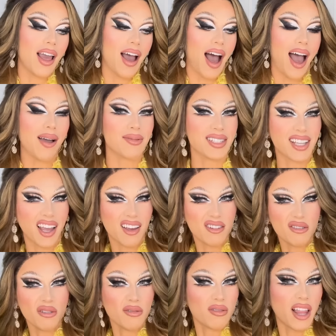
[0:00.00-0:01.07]
I was like,
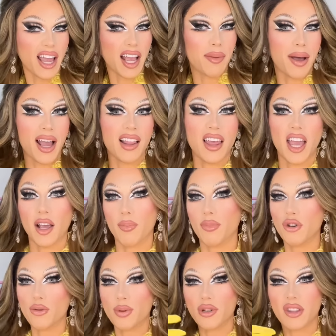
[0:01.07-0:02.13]
ooh, like, am I like
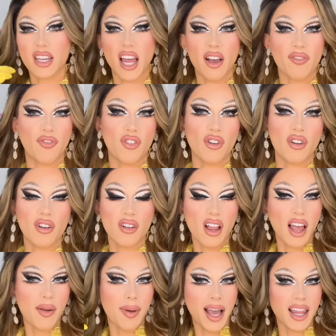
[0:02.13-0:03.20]
boo-boo the damn fool?
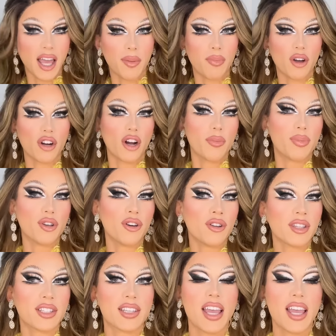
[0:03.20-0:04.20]
Am I like booger boots?